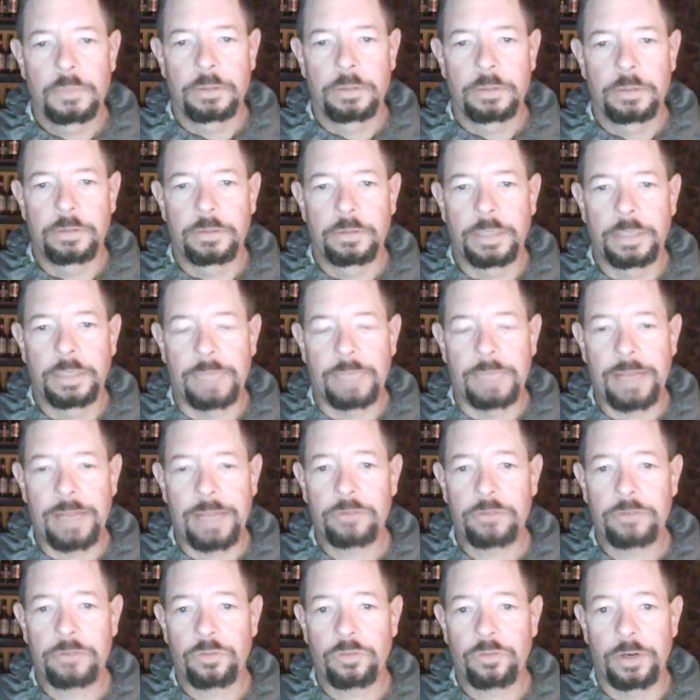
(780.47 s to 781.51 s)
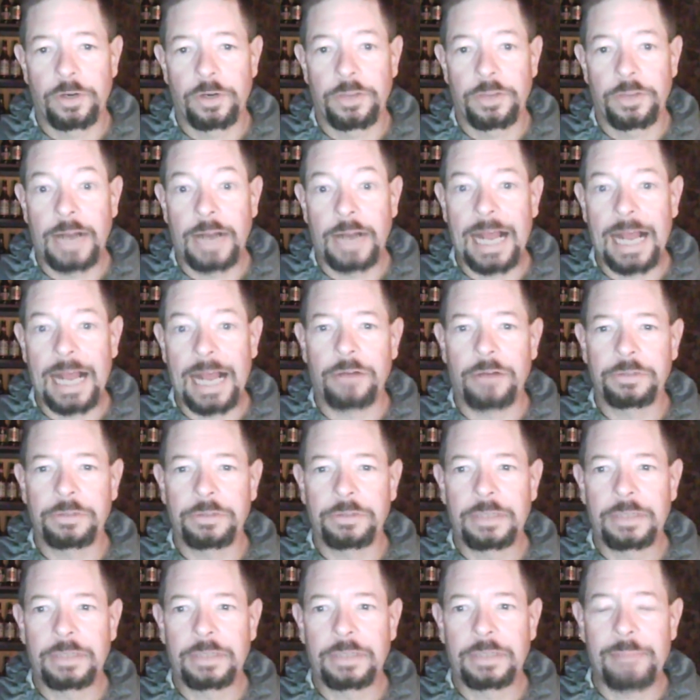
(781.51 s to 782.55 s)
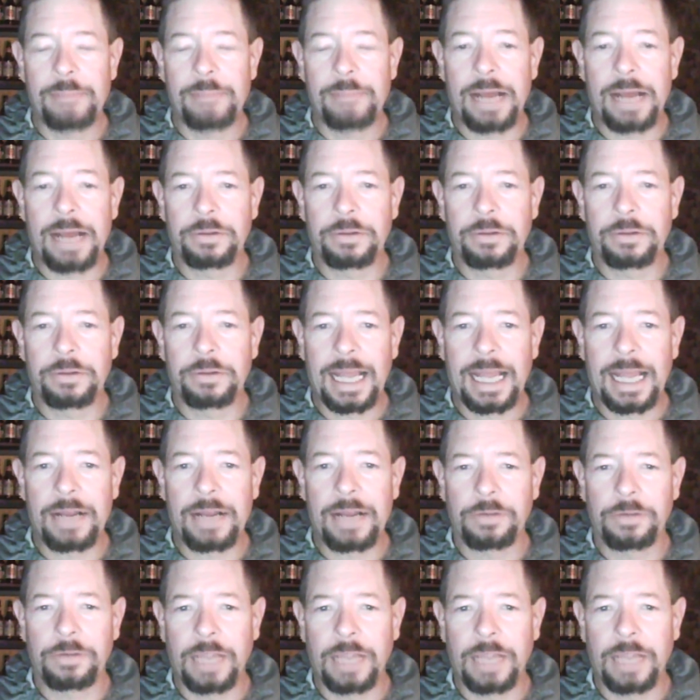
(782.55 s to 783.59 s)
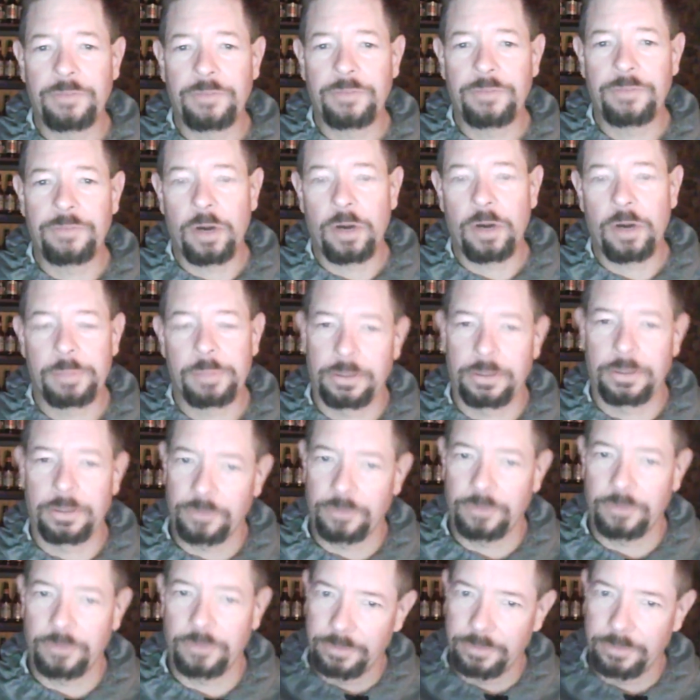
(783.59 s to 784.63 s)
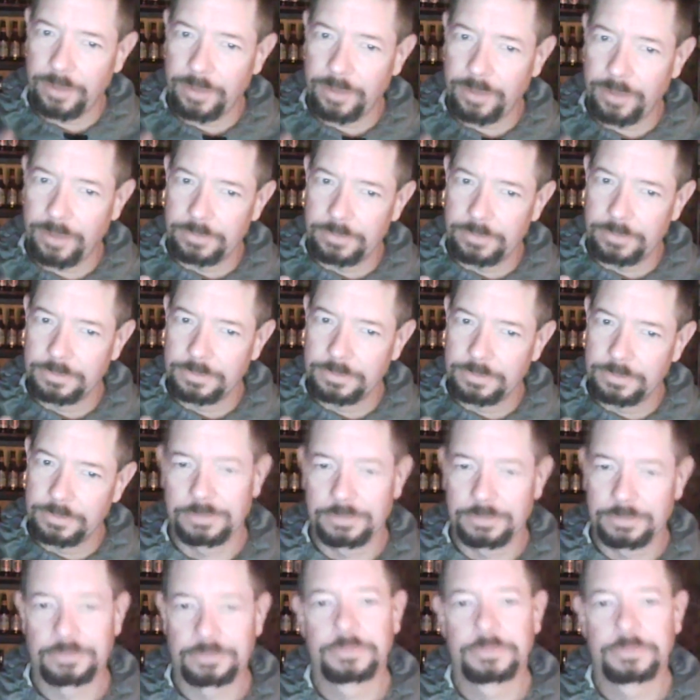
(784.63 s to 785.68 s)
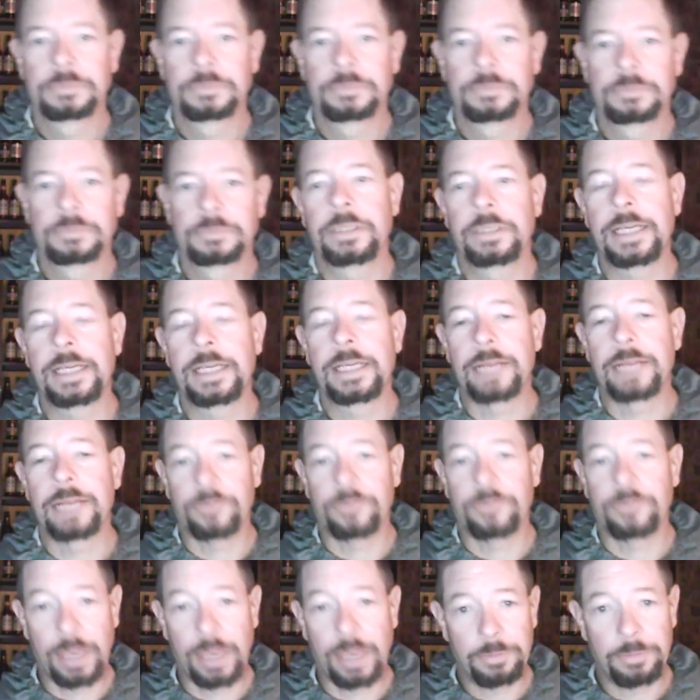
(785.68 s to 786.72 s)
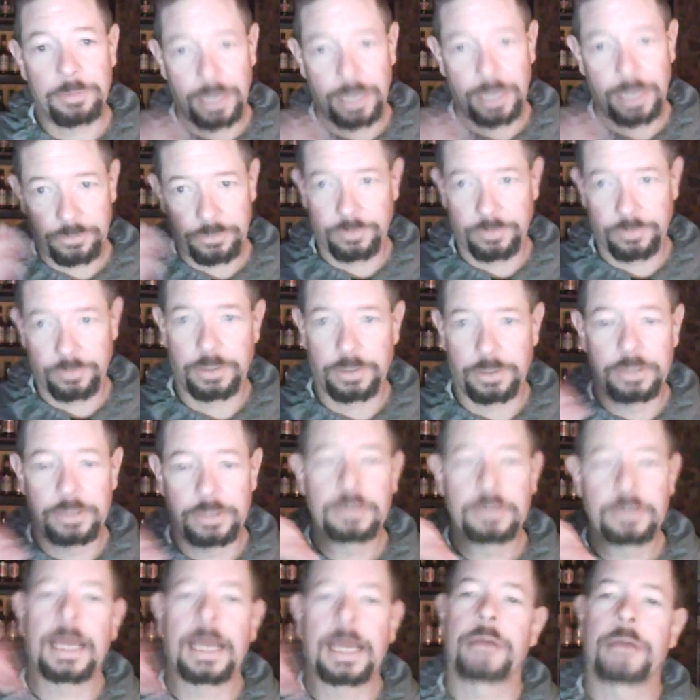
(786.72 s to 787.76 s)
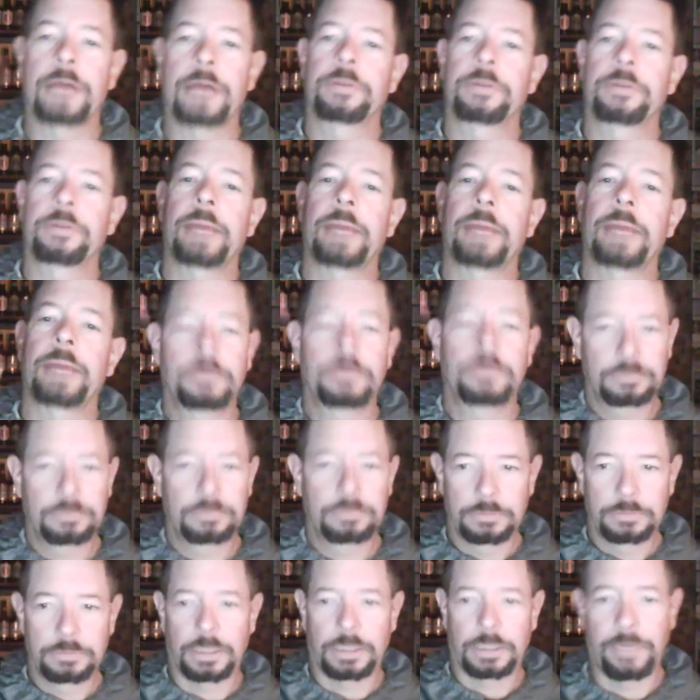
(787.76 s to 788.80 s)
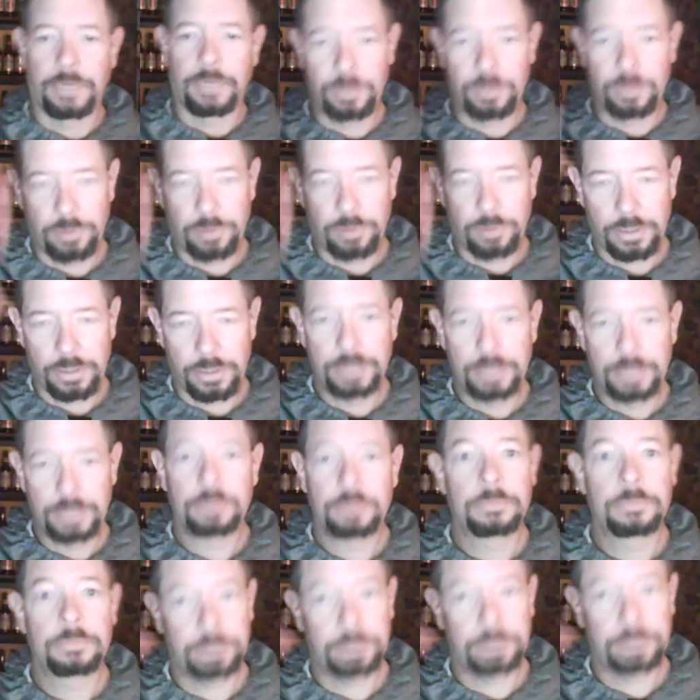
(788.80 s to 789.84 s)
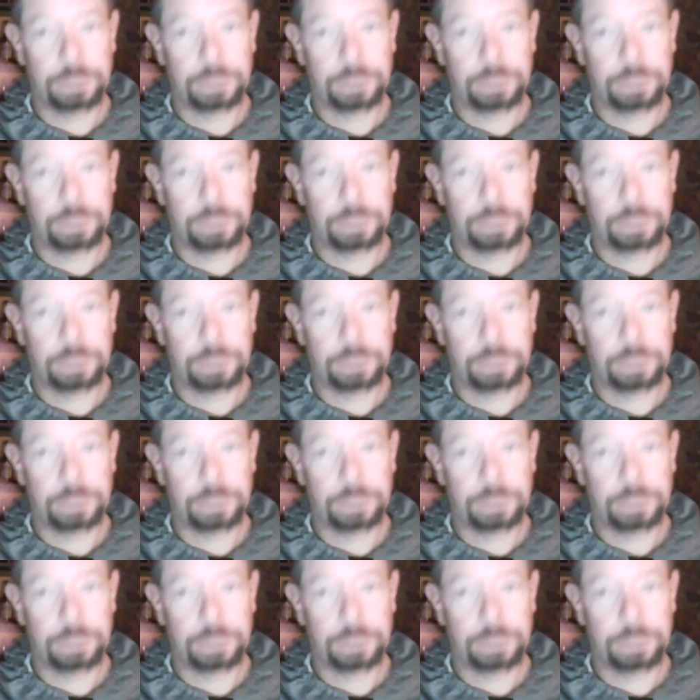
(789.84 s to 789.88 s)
Then you have extroverted, they're out and about, loud, life of the party, still unstable. Then you got stable extroverted, out and about, life of the party, but